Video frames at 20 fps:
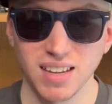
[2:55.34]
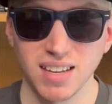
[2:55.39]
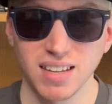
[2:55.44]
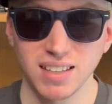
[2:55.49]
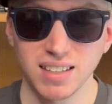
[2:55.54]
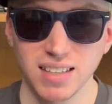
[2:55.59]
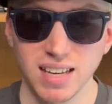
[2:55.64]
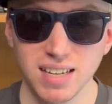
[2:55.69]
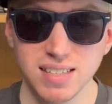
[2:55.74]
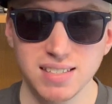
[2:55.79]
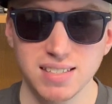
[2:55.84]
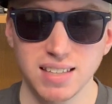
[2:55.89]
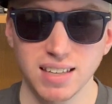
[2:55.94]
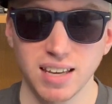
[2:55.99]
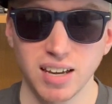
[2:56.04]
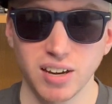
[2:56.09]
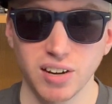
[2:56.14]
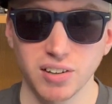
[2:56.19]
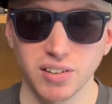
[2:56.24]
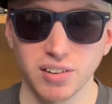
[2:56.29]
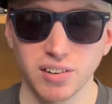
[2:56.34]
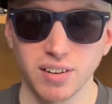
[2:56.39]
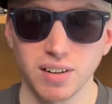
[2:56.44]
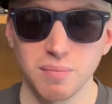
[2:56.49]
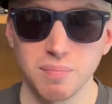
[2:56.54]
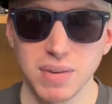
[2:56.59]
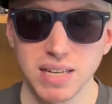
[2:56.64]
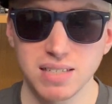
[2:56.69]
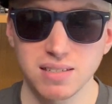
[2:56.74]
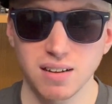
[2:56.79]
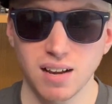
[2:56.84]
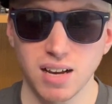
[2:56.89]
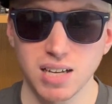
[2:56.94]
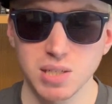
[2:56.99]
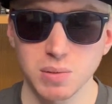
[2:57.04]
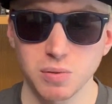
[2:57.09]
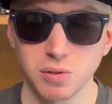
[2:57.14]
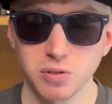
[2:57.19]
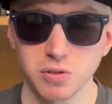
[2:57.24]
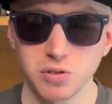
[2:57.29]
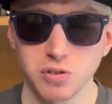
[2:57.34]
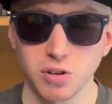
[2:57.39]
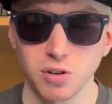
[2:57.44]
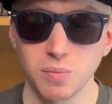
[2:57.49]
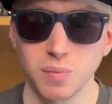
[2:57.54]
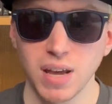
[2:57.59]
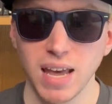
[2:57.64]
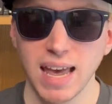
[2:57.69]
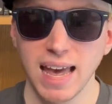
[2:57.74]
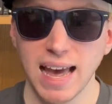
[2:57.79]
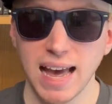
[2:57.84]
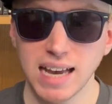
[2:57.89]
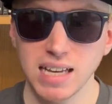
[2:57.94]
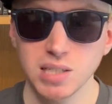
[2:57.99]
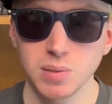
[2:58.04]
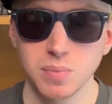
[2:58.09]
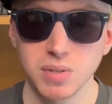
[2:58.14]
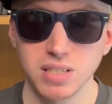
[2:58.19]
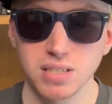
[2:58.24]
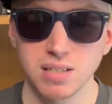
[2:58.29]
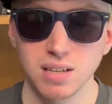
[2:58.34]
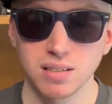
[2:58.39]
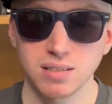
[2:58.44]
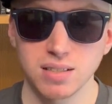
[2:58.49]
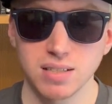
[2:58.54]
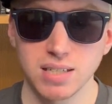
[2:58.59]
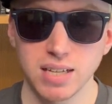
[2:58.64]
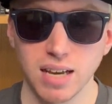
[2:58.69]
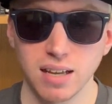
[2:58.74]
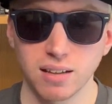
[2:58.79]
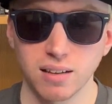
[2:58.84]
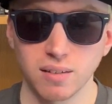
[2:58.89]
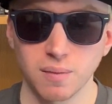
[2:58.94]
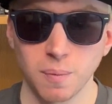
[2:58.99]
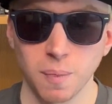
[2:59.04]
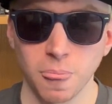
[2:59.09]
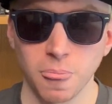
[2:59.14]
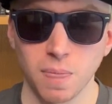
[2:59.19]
Yes, the character in a mental hospital trope has been done to death.